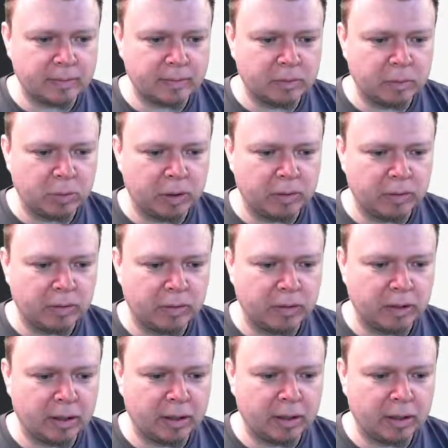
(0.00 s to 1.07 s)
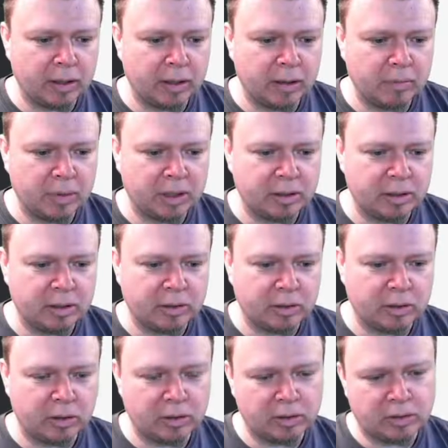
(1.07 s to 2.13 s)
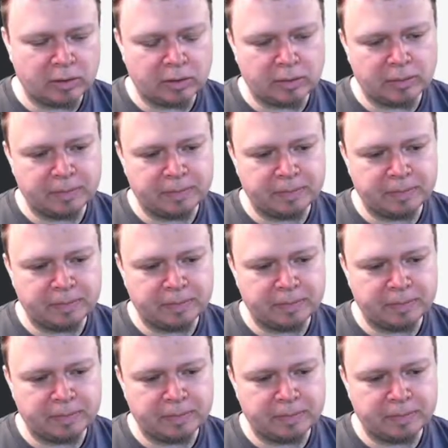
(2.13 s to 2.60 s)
with the material costs.